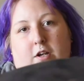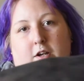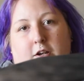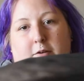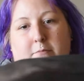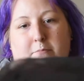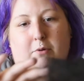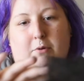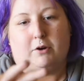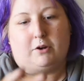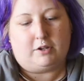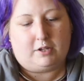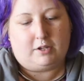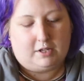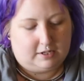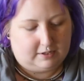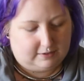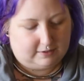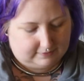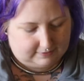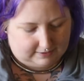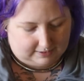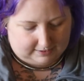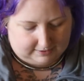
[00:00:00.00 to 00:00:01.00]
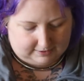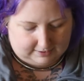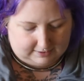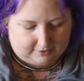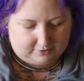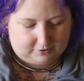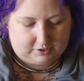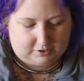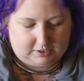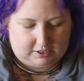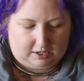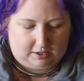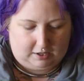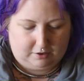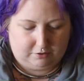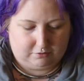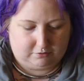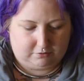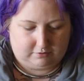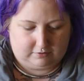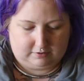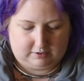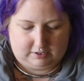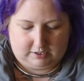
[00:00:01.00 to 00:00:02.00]
markings, and then on the
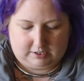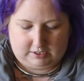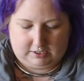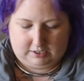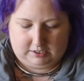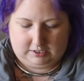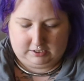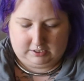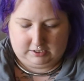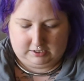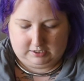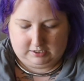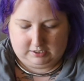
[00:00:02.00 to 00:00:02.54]
other side